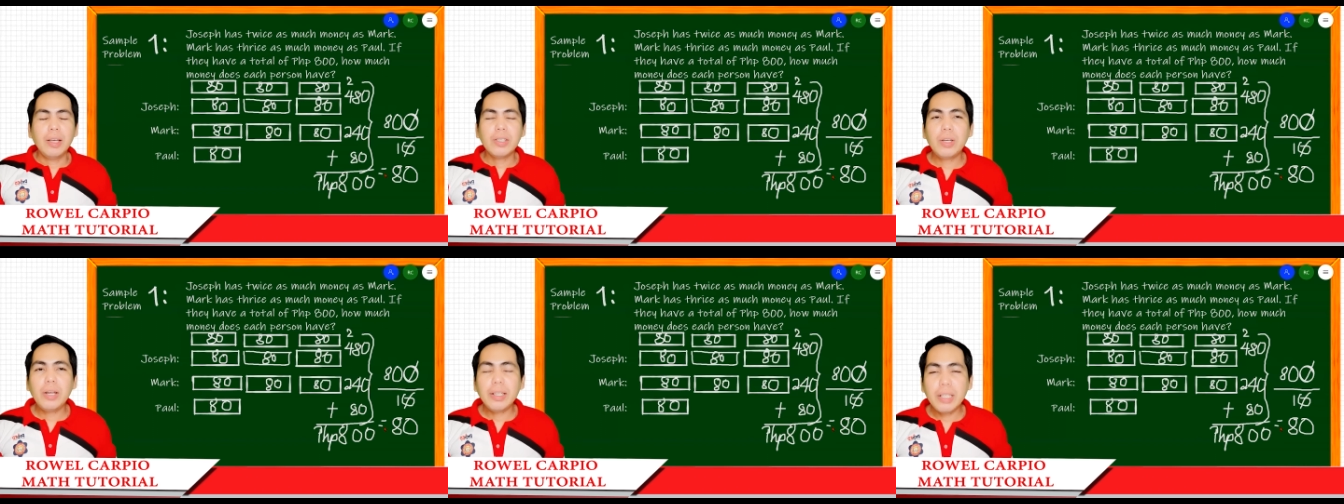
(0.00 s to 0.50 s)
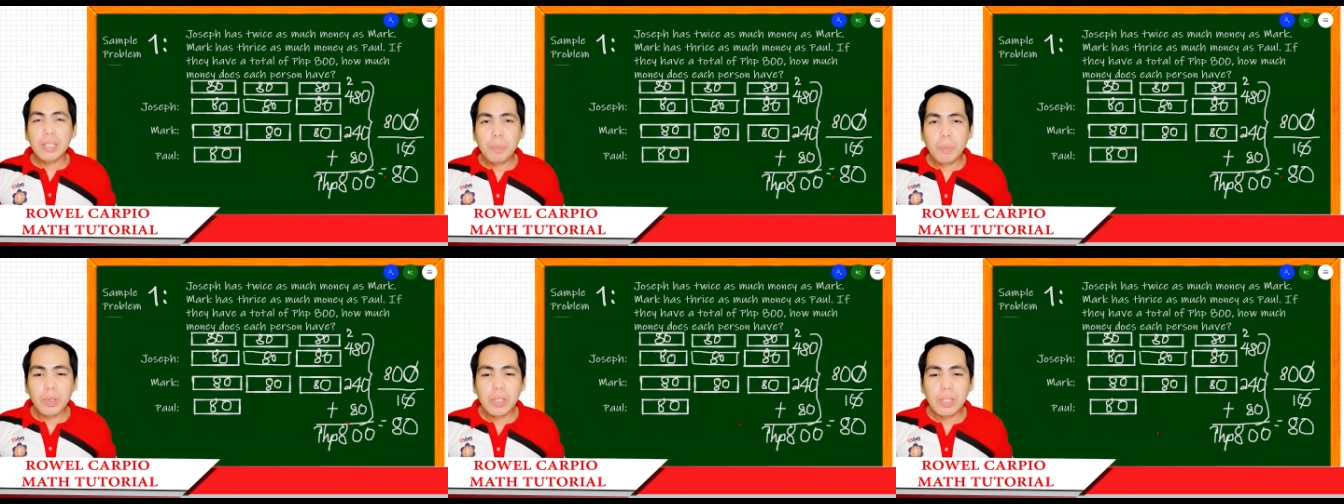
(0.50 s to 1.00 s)
So let us
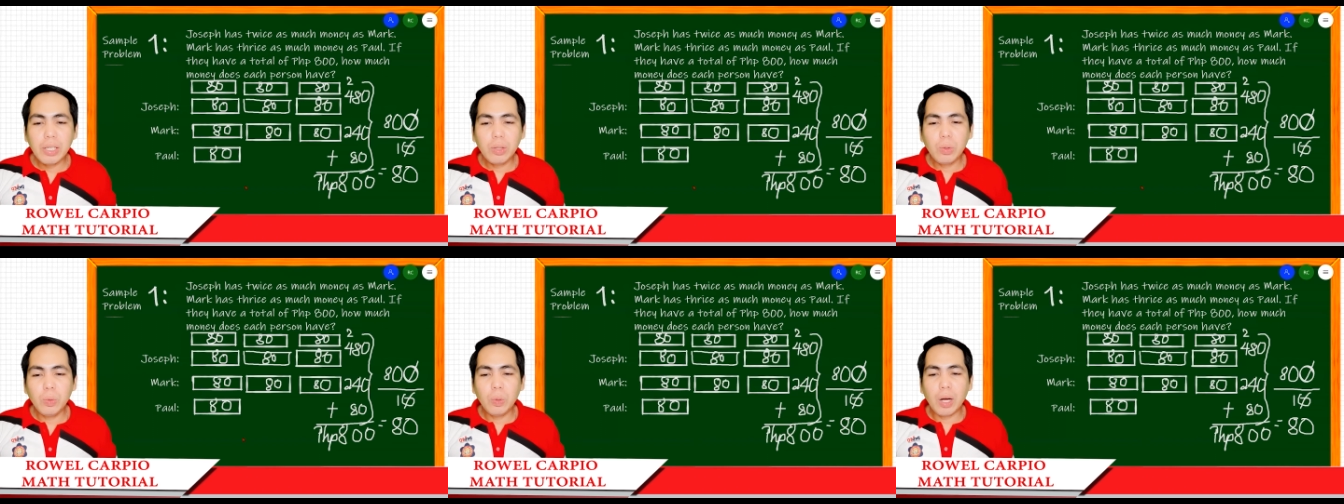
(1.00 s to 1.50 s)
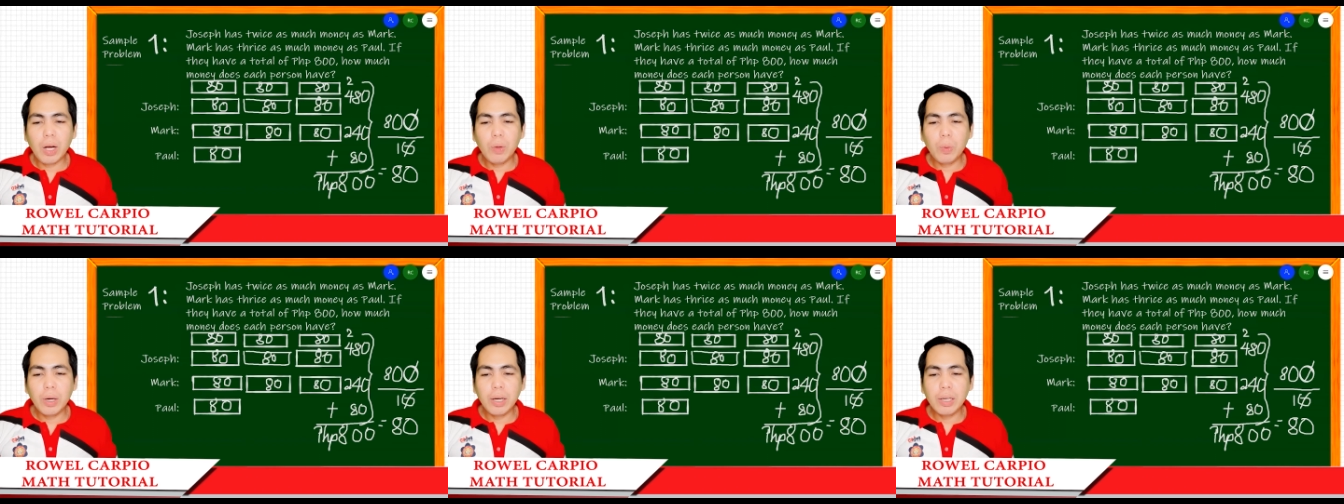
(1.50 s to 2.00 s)
proceed to
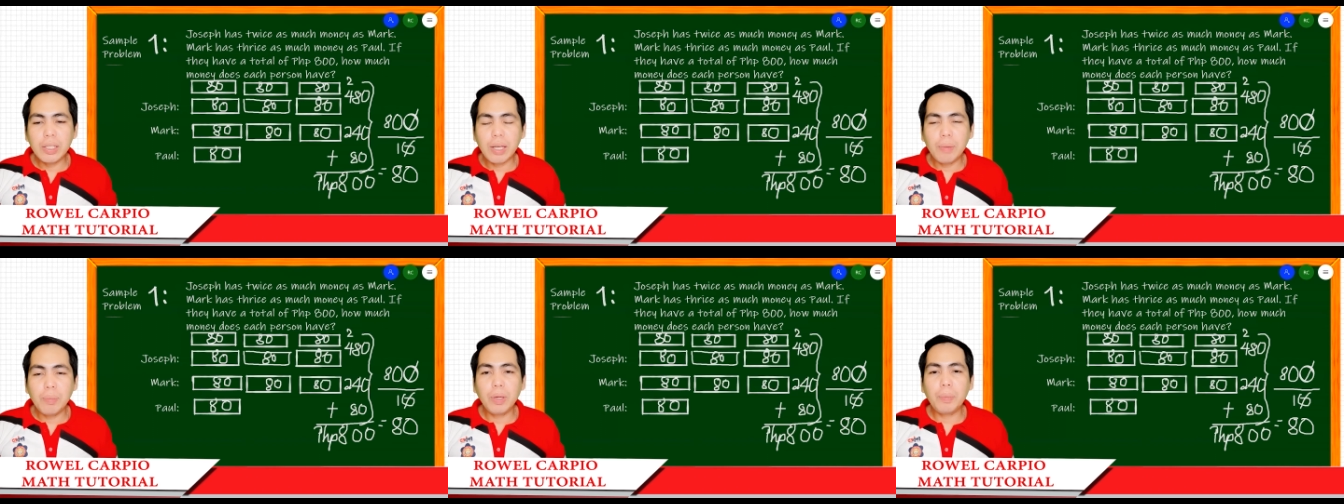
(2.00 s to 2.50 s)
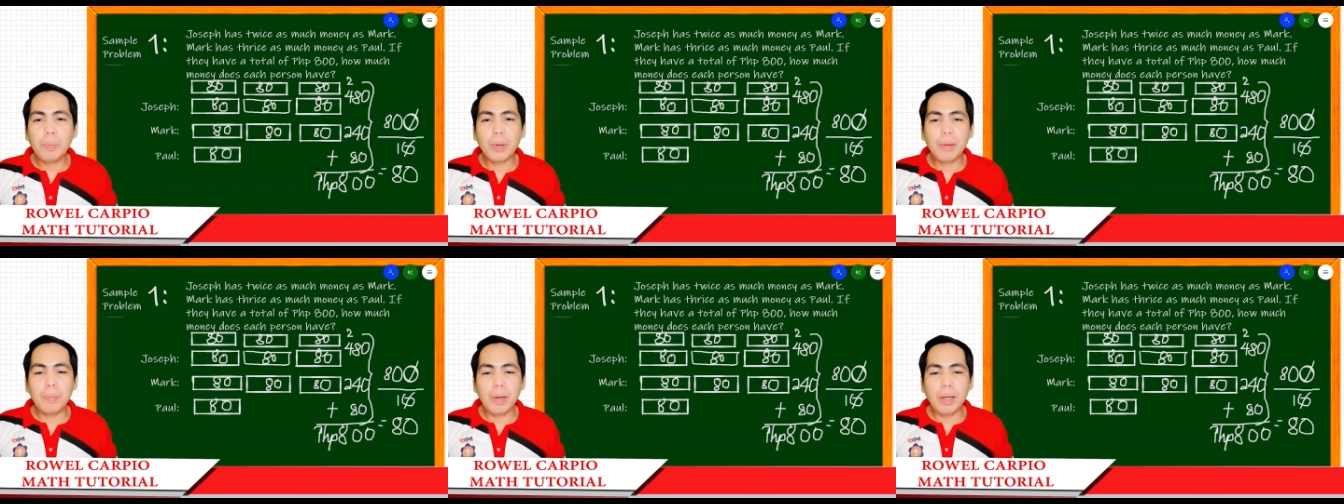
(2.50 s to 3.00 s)
our sample
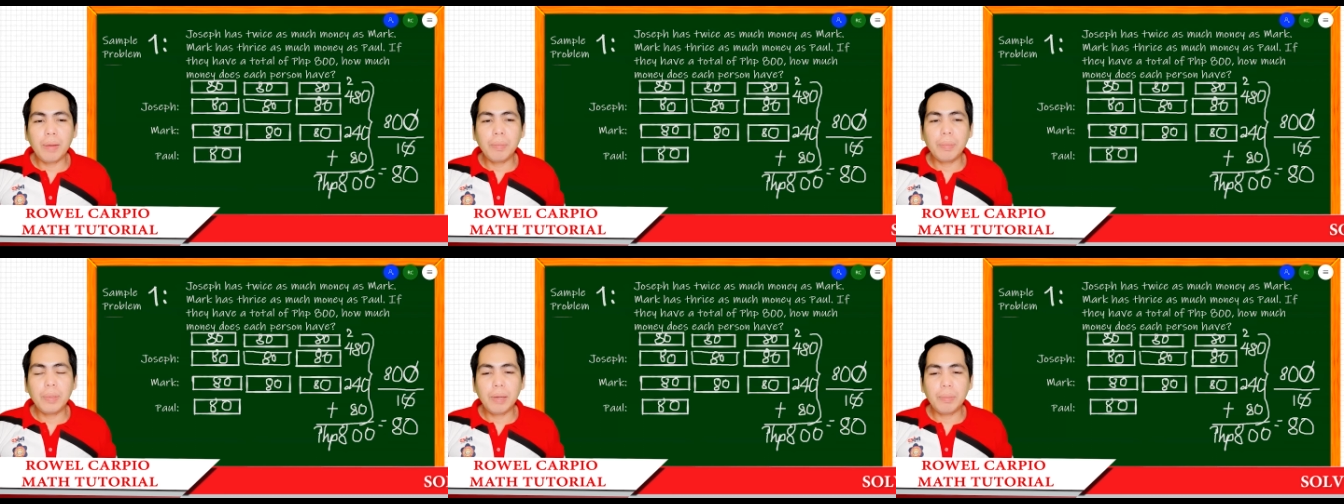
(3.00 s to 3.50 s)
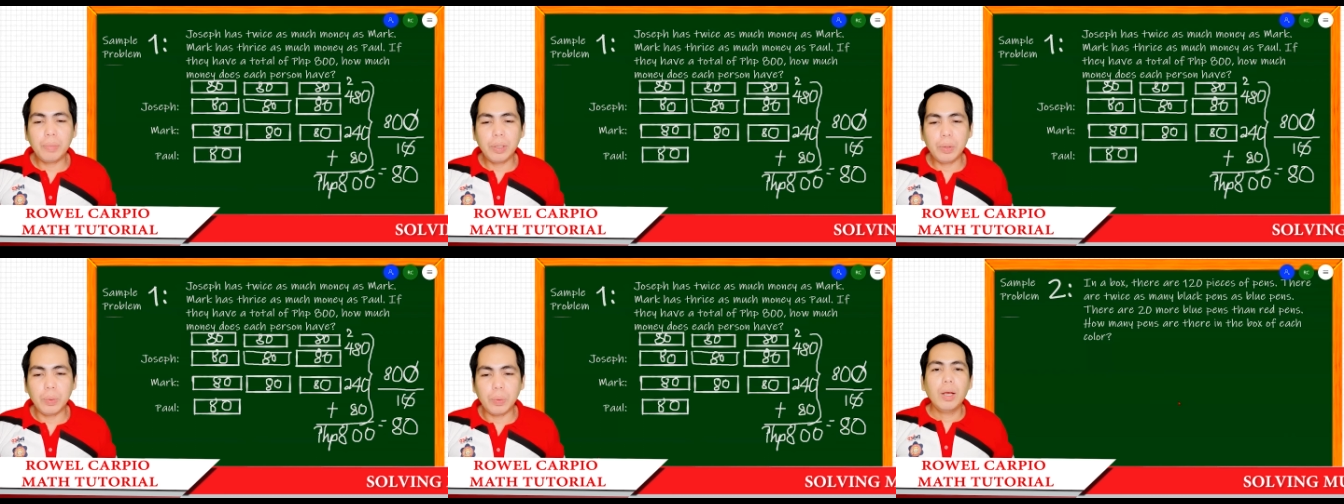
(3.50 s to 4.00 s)
problem number
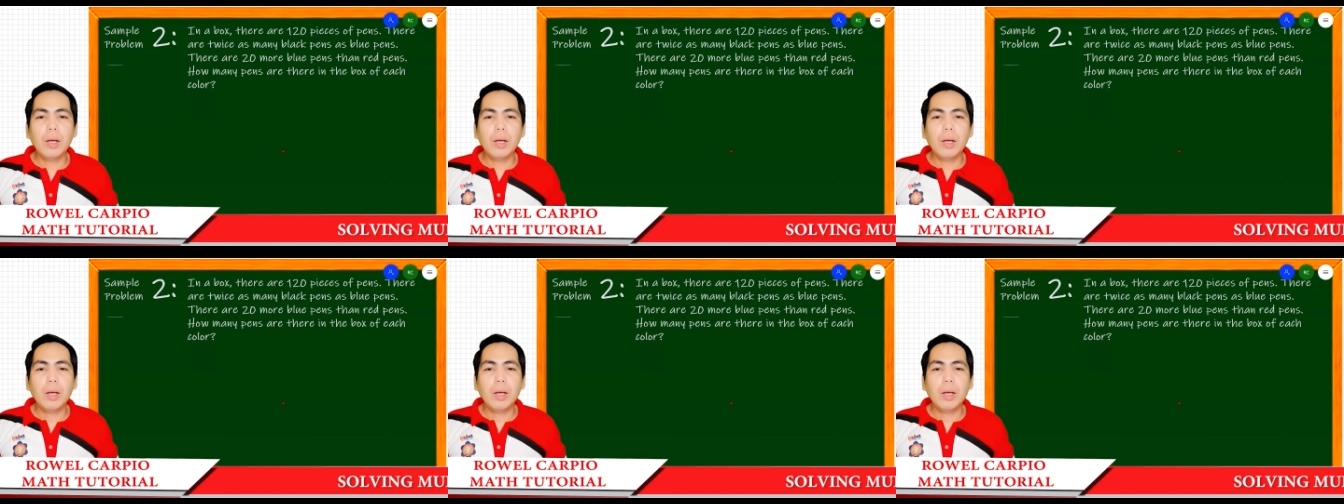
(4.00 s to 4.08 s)
2.